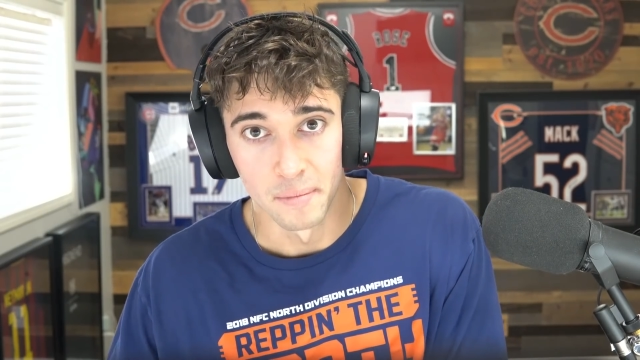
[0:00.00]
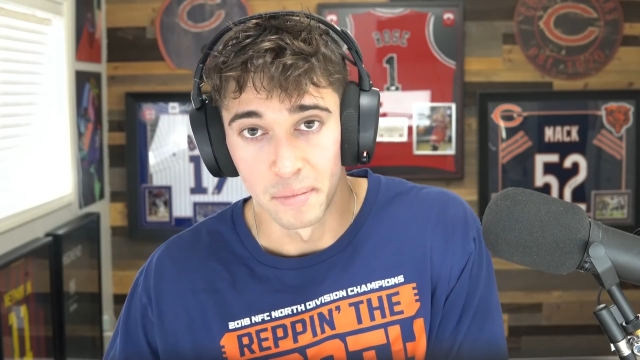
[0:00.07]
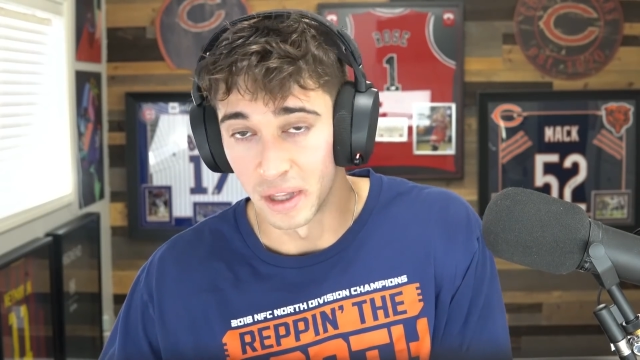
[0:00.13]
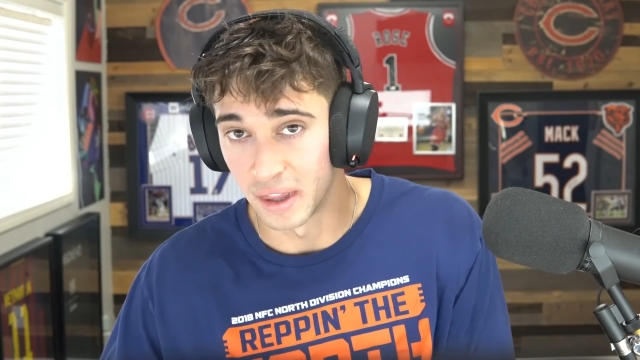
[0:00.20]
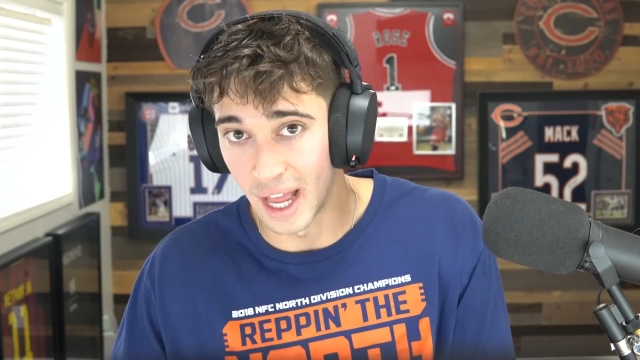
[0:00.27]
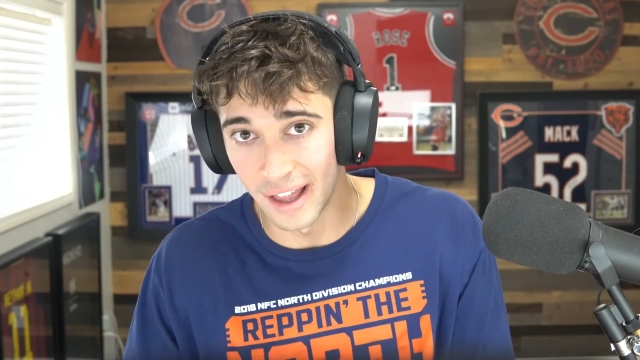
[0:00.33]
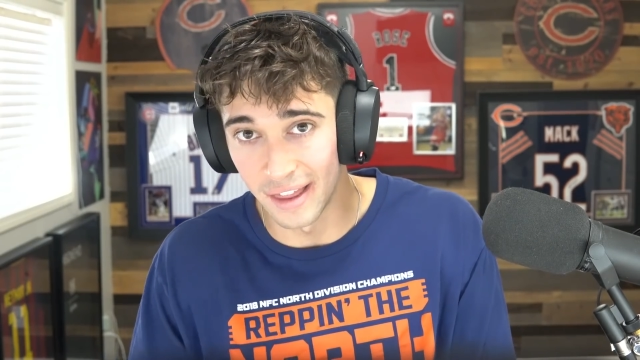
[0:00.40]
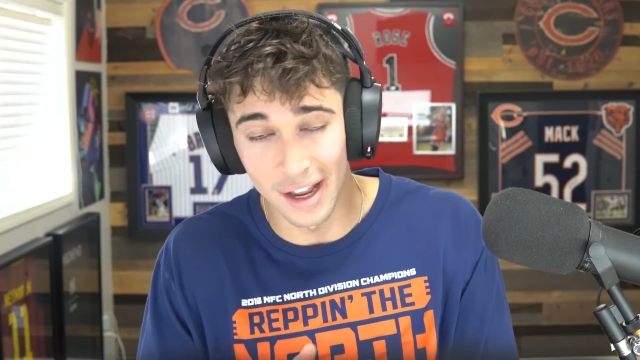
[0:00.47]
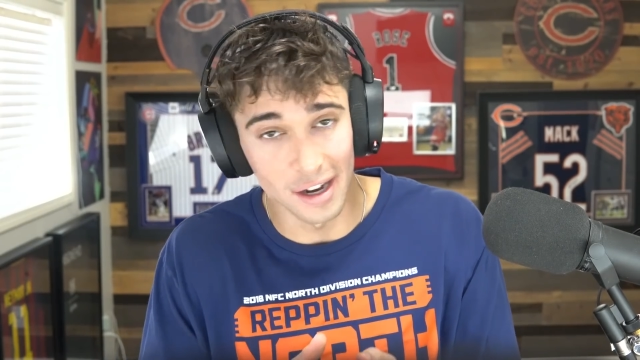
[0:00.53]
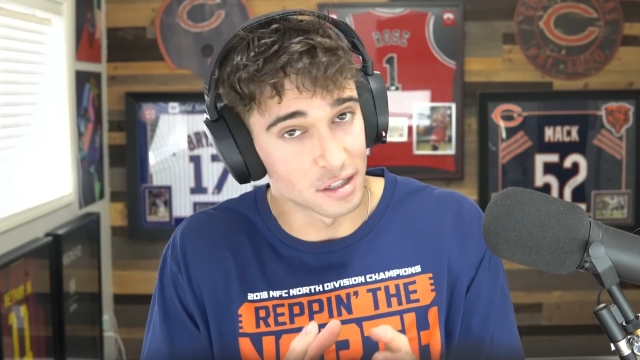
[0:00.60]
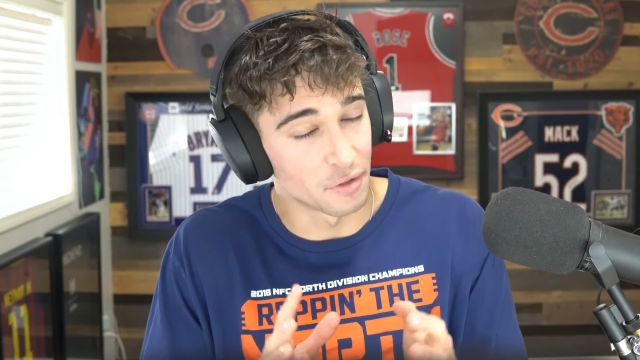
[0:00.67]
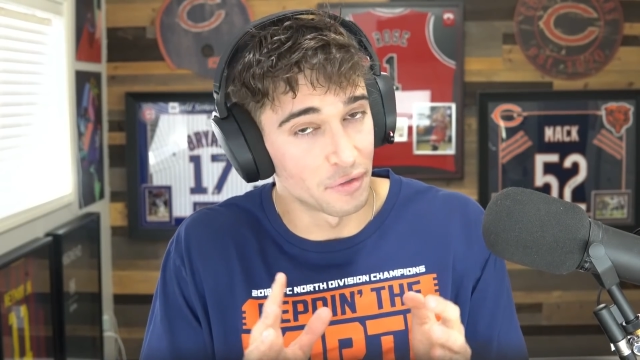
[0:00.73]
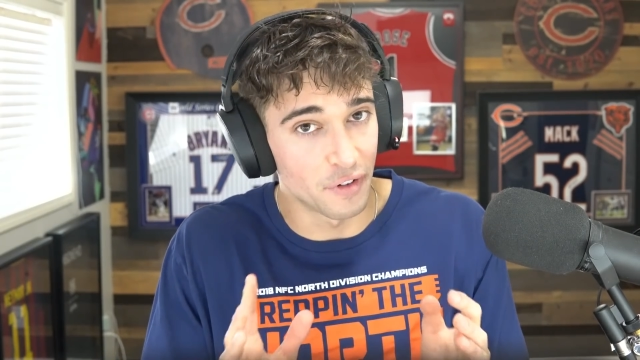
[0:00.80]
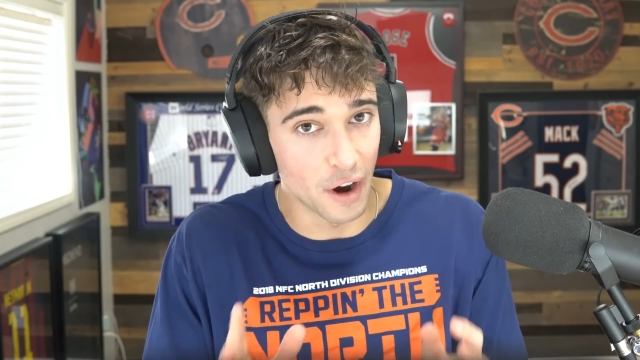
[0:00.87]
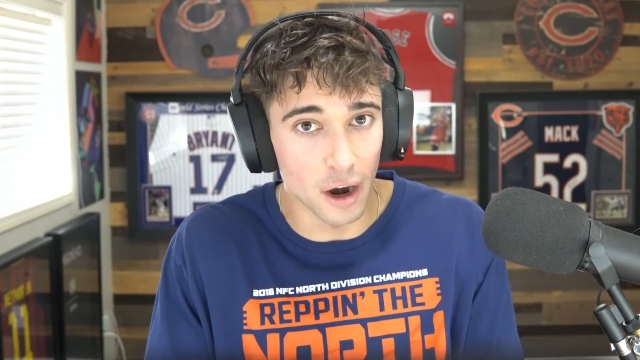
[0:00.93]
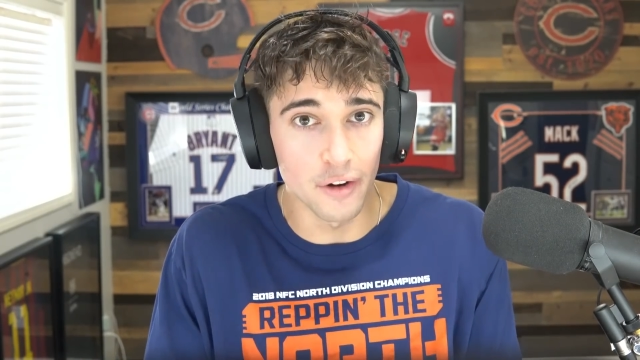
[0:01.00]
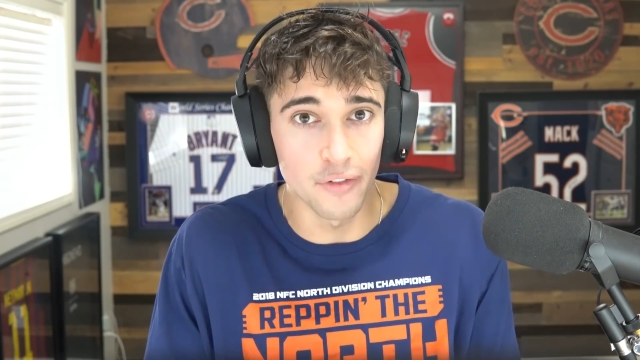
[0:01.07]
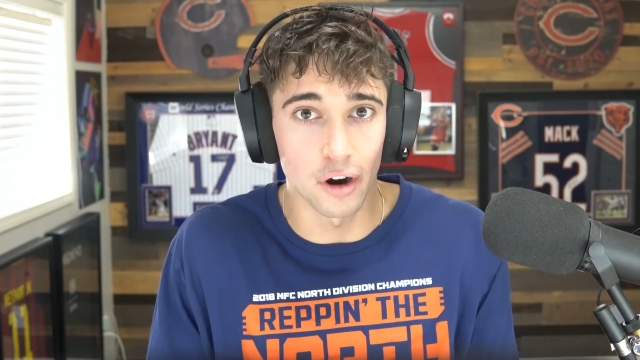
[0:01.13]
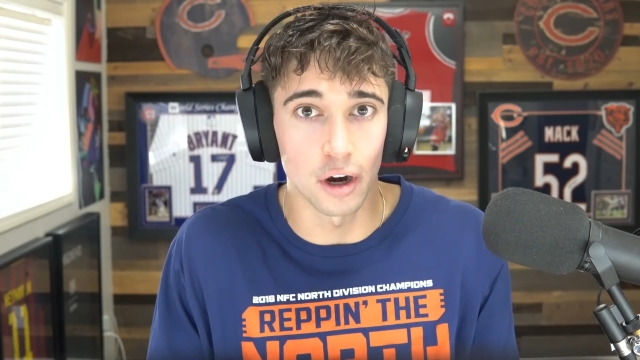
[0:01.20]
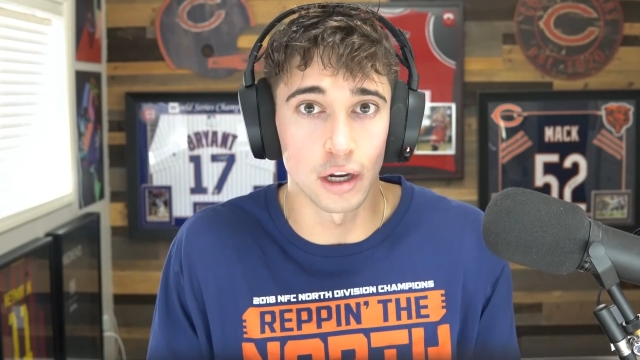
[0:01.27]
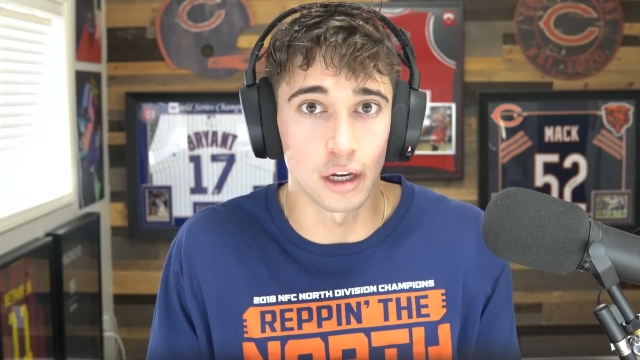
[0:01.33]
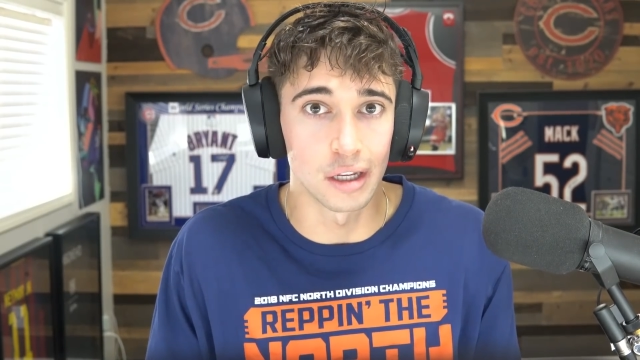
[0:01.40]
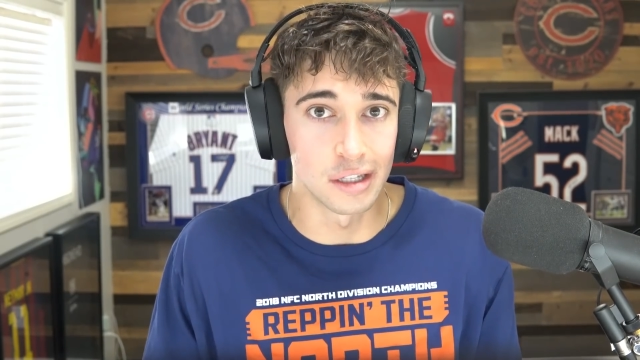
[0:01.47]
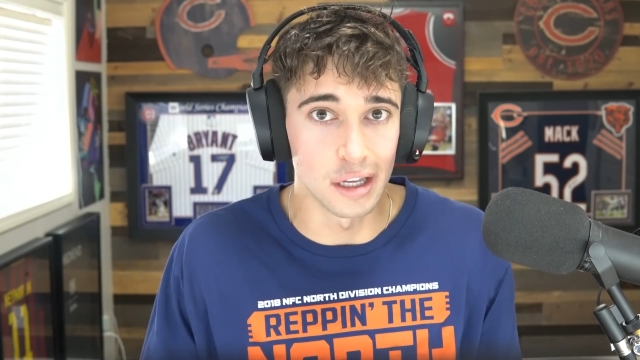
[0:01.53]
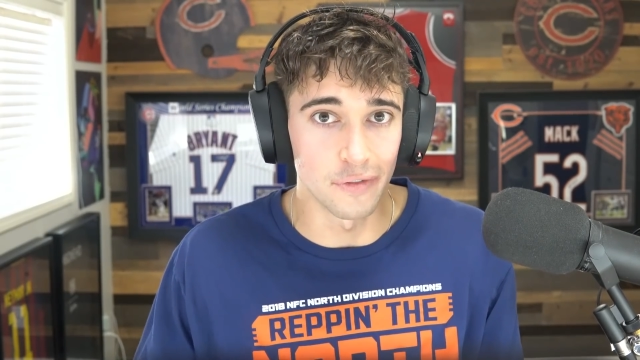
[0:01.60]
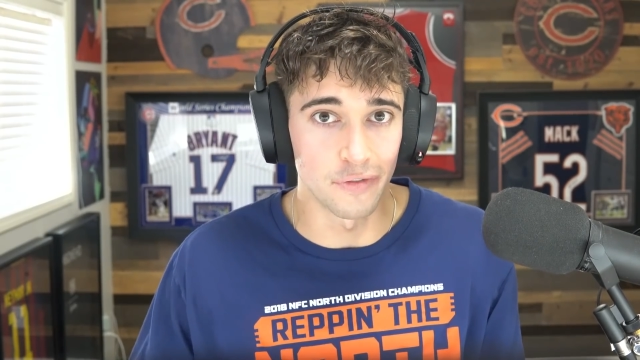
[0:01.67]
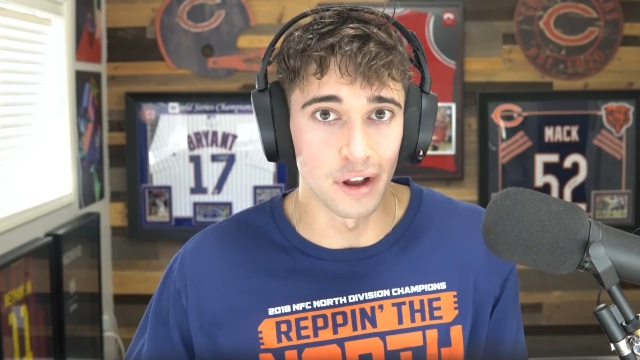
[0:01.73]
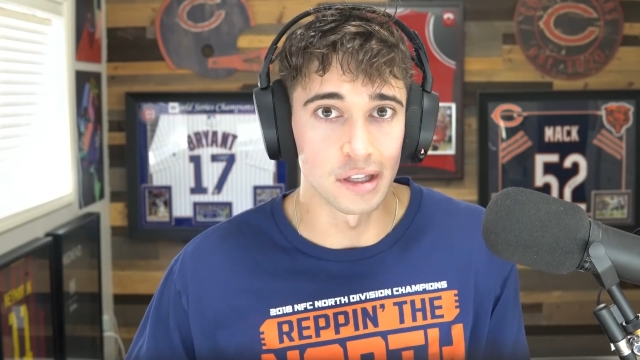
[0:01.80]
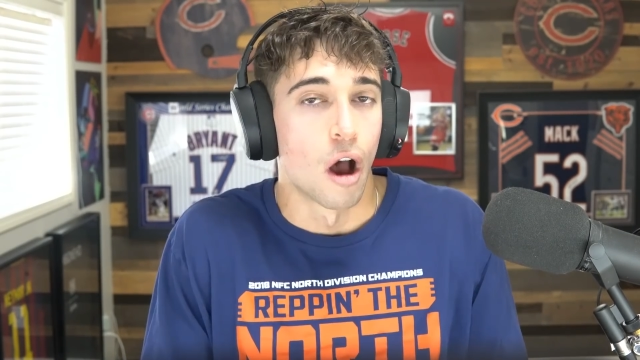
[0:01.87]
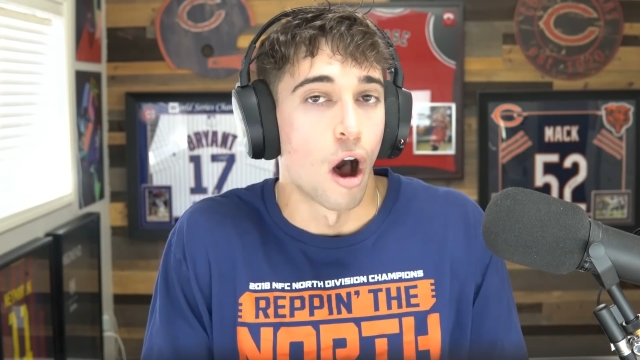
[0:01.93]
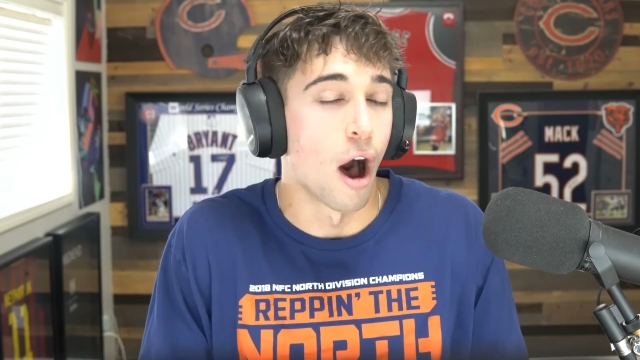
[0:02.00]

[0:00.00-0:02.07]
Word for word: But that, that is a very, very good defense.